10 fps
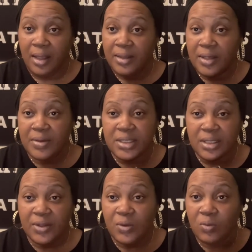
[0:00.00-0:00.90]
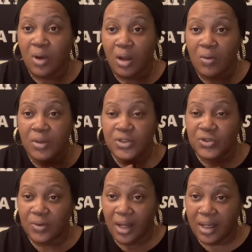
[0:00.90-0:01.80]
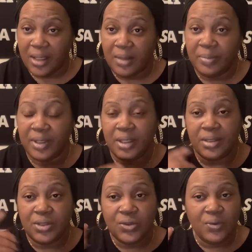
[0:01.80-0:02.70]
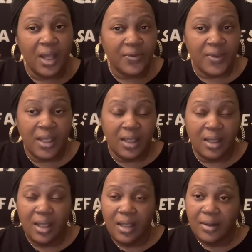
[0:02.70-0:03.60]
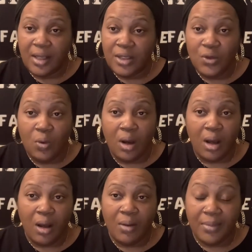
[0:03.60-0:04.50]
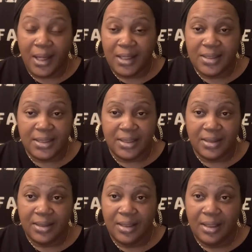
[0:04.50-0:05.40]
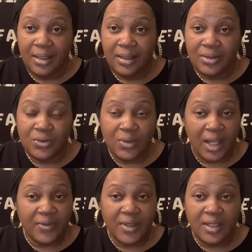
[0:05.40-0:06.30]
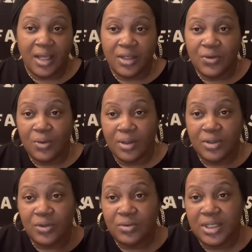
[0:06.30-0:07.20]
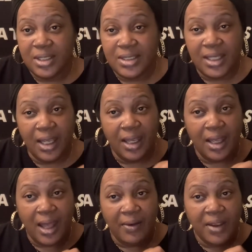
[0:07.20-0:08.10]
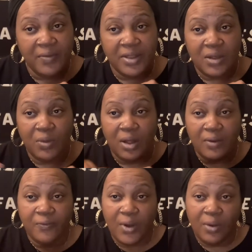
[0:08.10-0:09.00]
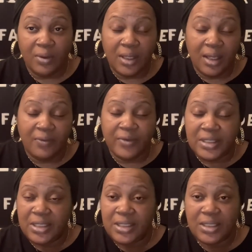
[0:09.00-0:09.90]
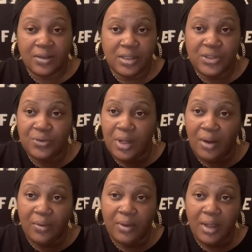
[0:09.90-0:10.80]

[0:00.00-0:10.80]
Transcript: There is nothing wrong with trying, but do not think that you are almighty. Do not think that you are you dictate how everything will unfold in every detail because you don't.